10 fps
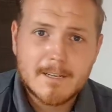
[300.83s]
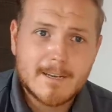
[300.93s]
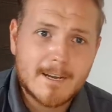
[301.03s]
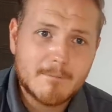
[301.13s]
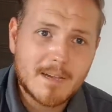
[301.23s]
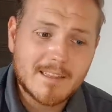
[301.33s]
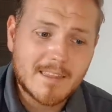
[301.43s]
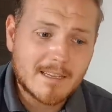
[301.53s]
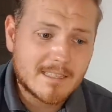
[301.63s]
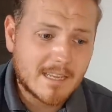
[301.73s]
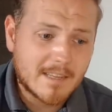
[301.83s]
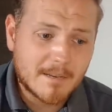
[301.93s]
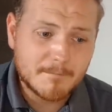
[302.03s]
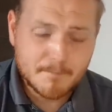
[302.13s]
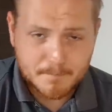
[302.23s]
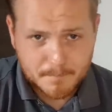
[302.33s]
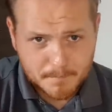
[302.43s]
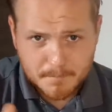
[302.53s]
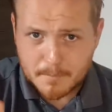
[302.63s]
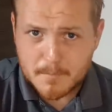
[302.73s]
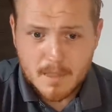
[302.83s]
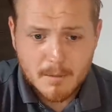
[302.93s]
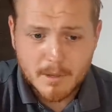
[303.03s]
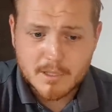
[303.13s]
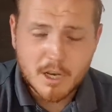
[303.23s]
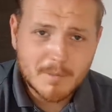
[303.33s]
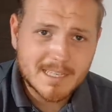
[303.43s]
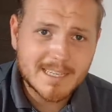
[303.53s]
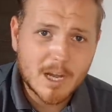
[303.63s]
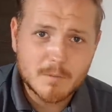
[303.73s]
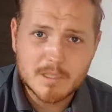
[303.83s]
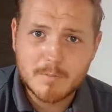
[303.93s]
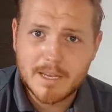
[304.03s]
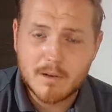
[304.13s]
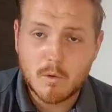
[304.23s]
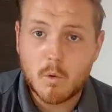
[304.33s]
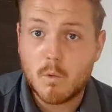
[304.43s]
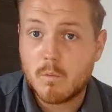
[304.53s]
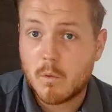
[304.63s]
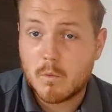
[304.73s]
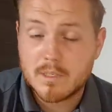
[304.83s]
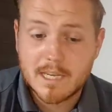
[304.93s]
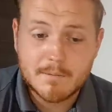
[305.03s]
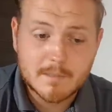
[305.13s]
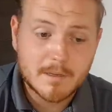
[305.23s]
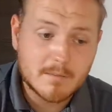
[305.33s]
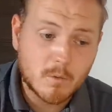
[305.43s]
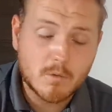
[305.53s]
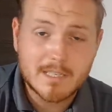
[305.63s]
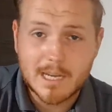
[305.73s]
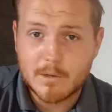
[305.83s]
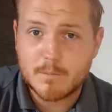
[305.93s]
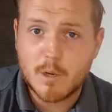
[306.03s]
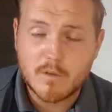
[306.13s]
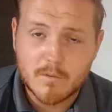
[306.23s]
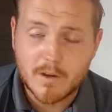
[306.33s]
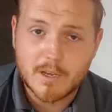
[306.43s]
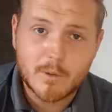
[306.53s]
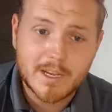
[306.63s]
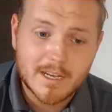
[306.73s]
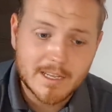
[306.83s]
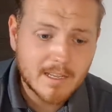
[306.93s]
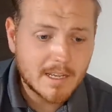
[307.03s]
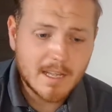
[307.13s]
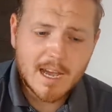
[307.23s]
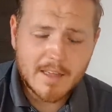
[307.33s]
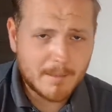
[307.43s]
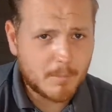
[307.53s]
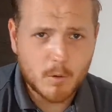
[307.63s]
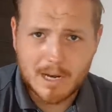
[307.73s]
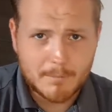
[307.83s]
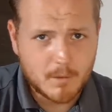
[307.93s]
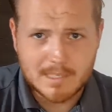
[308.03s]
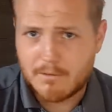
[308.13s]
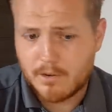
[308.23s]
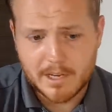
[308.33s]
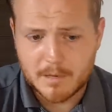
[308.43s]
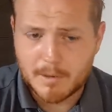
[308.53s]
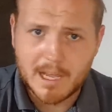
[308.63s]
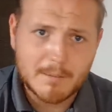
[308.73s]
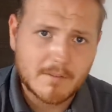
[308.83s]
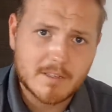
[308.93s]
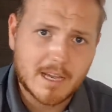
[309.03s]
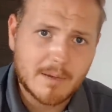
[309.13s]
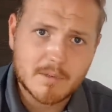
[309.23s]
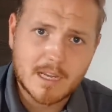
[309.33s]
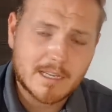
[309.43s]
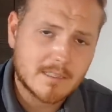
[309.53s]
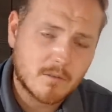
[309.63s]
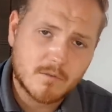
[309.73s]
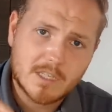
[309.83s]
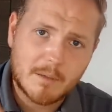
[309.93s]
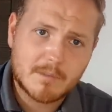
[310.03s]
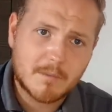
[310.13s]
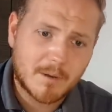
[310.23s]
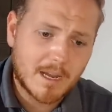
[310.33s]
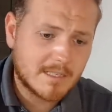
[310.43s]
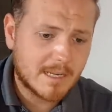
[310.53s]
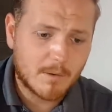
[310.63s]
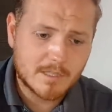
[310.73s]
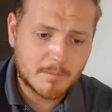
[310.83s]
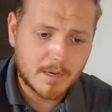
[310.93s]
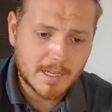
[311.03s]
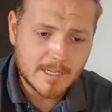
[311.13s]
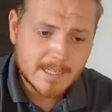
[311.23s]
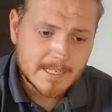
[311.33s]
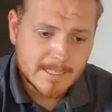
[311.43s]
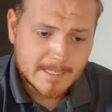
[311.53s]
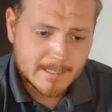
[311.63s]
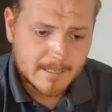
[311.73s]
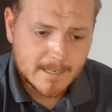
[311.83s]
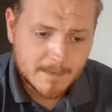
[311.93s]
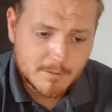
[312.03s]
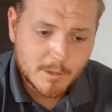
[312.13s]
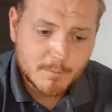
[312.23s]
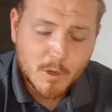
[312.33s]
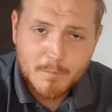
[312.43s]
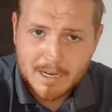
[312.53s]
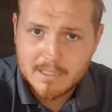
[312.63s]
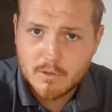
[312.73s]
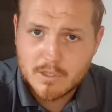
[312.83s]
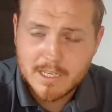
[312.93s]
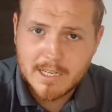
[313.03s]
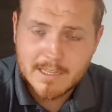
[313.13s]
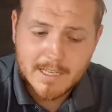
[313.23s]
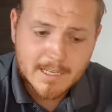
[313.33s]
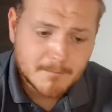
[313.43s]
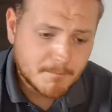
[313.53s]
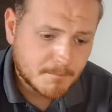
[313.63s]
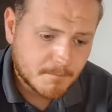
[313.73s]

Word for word: Um, and then they, and then by the time he seemed to get up to speed or, or, or seemed to be Bob Sengle had moved on very quickly. And then Paul Lambert was never really going to play him after that. He was had sort of championship players he wanted to play. Um, so he moved back to Dutch League then